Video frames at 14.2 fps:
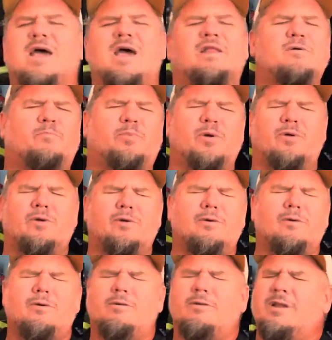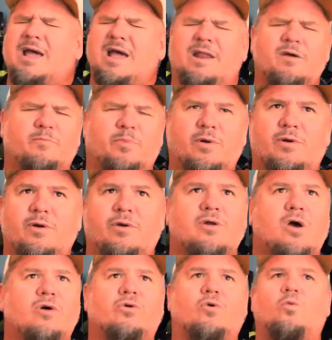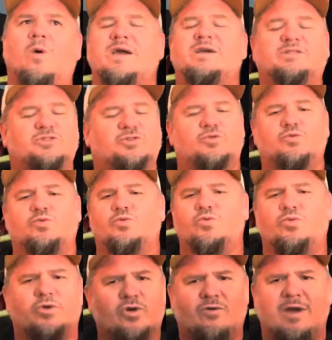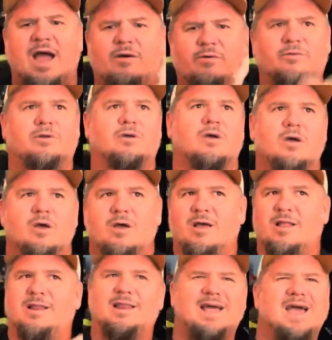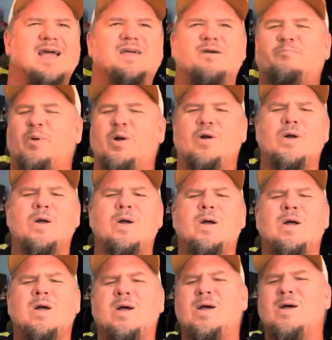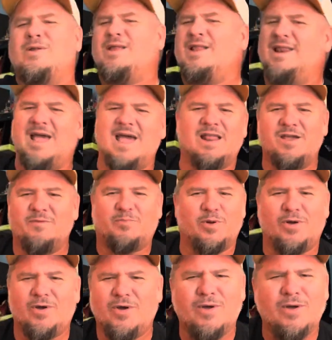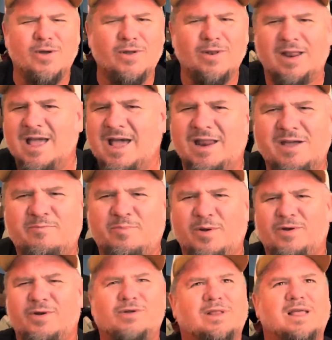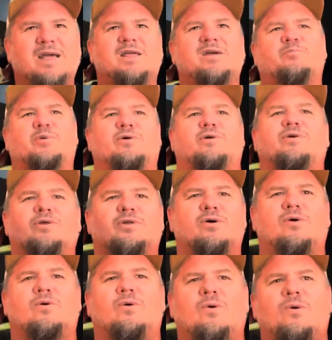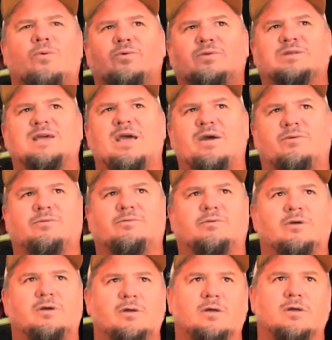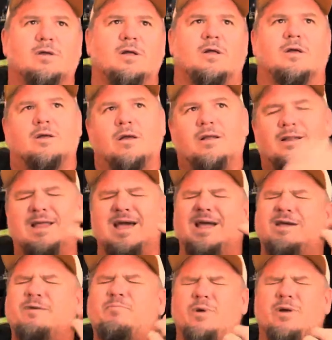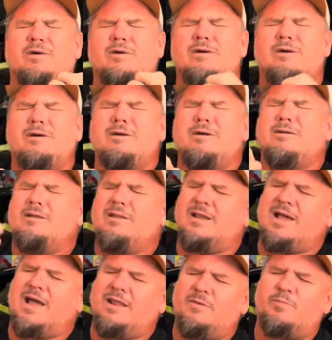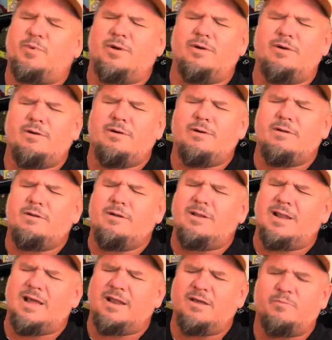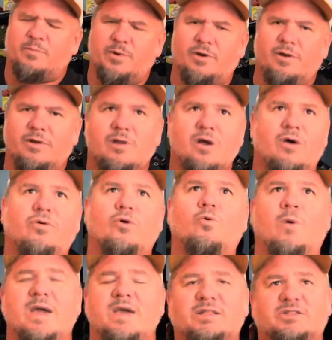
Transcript: Let it burn, let it burn all the way to the ground. Let it burn, let it burn, let it burn, let it burn on down. Let it burn, let it burn, let it burn all the way